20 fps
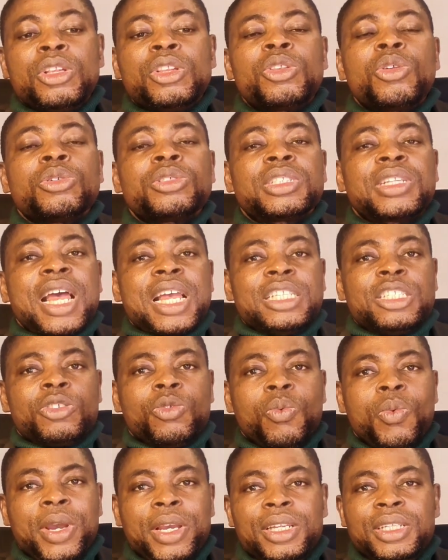To start
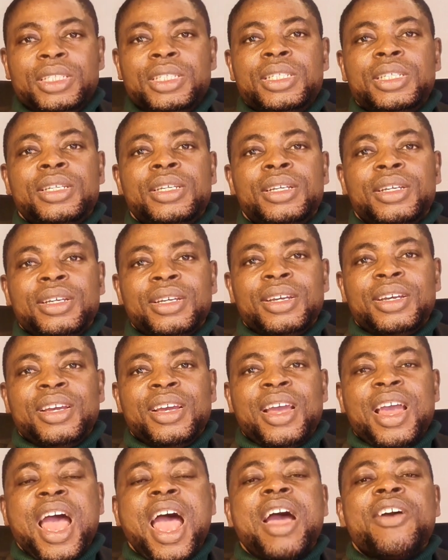with,
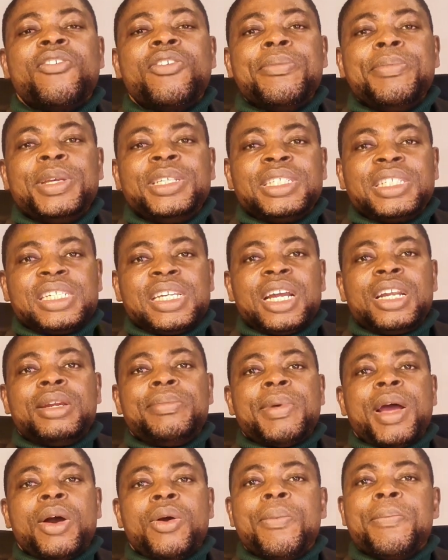I will be sharing
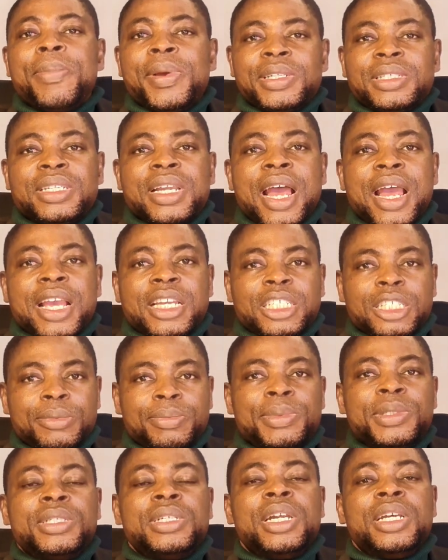my own personal
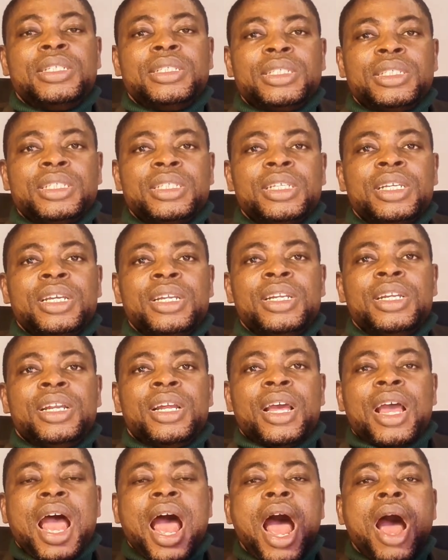experience,
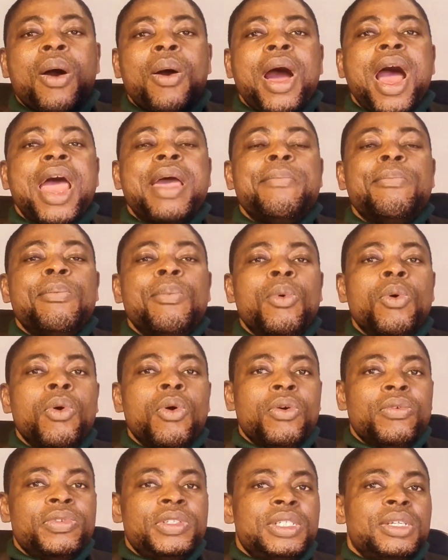how I
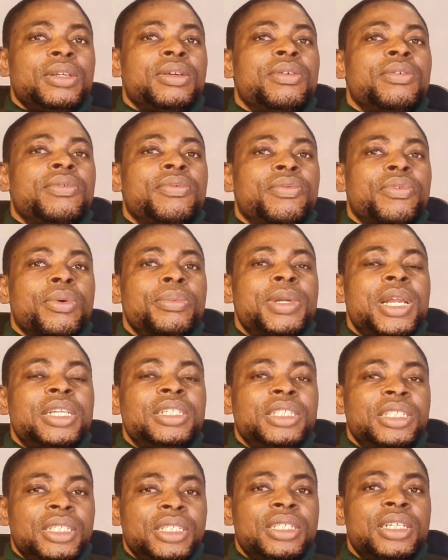moved from
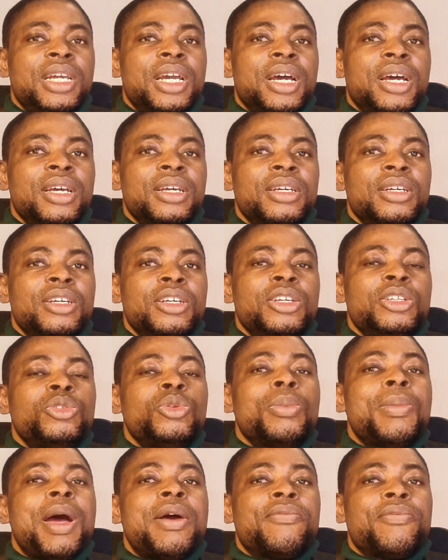Nigeria
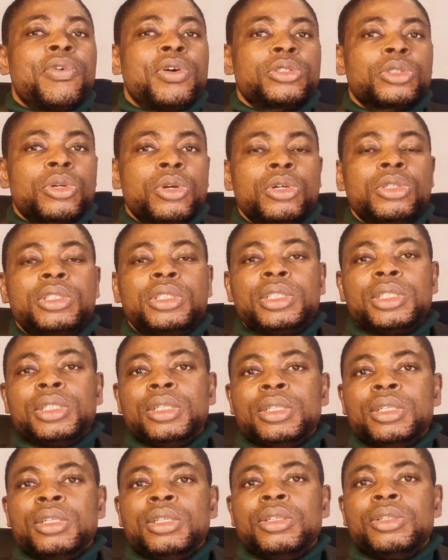to my first
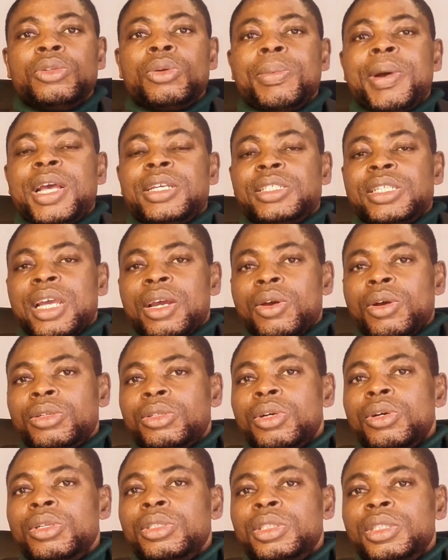country, to my
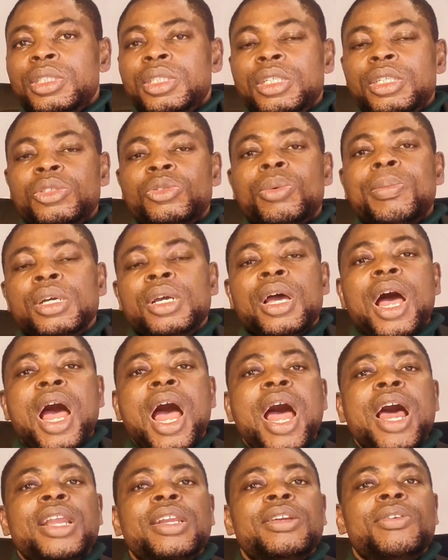second country,
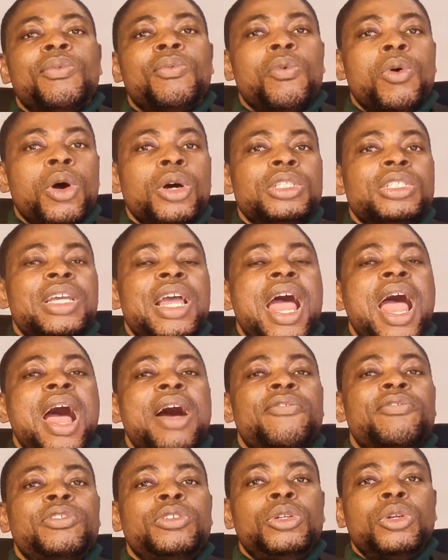and what I
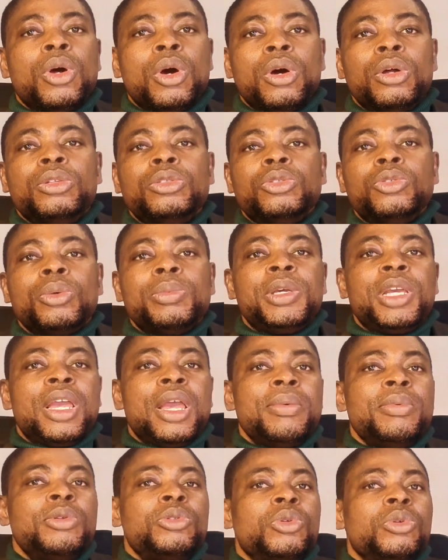have done to be
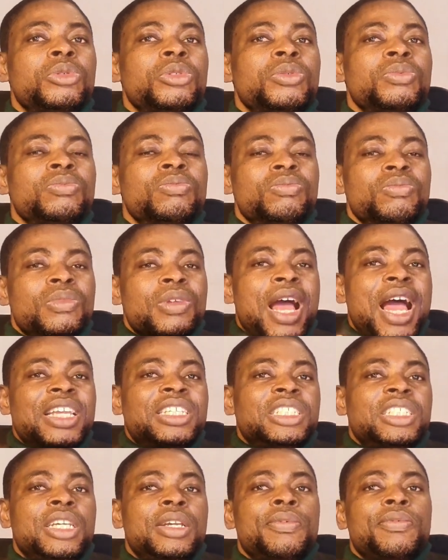able to
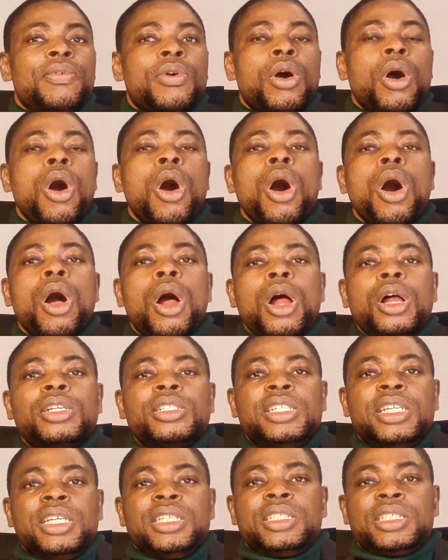achieve all
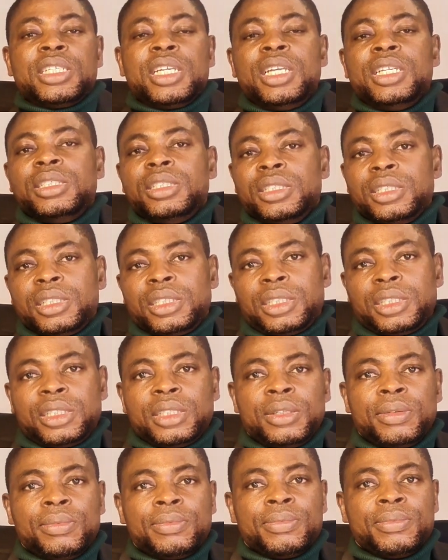these
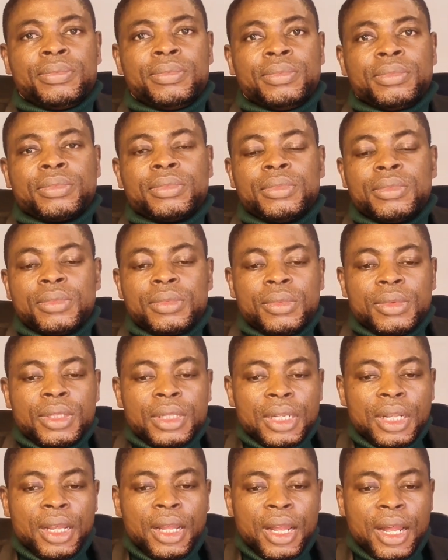things.
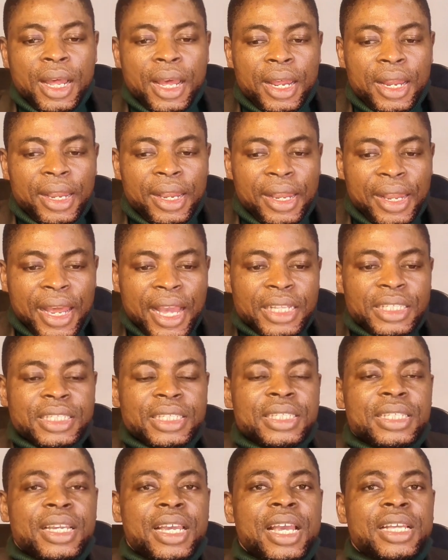
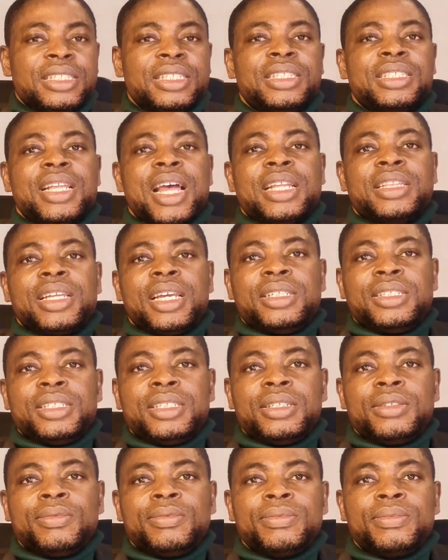Let's get started.
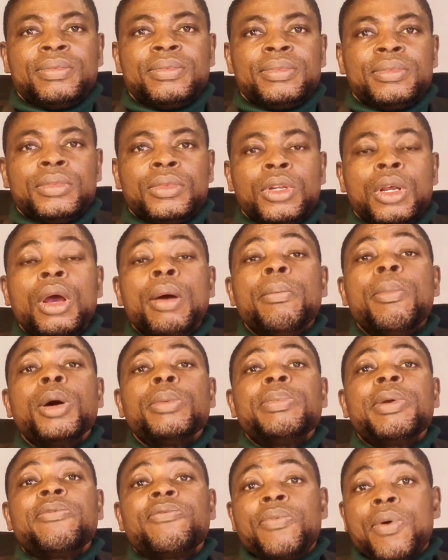
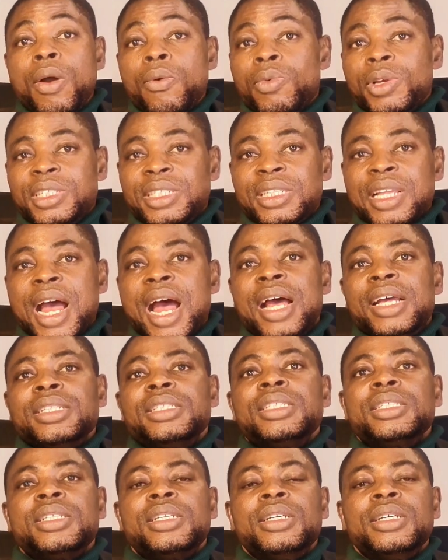But before we
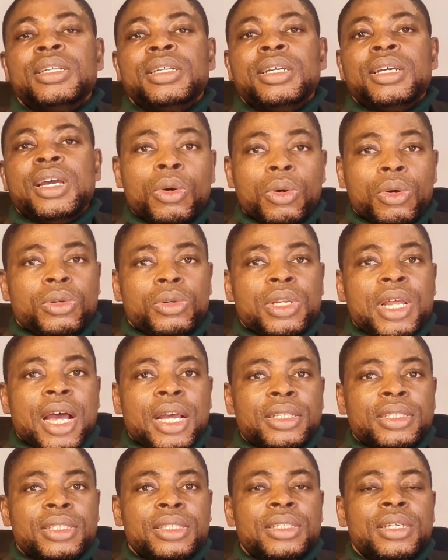start, know
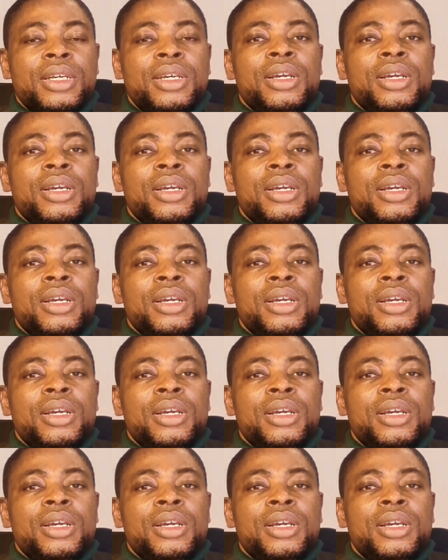that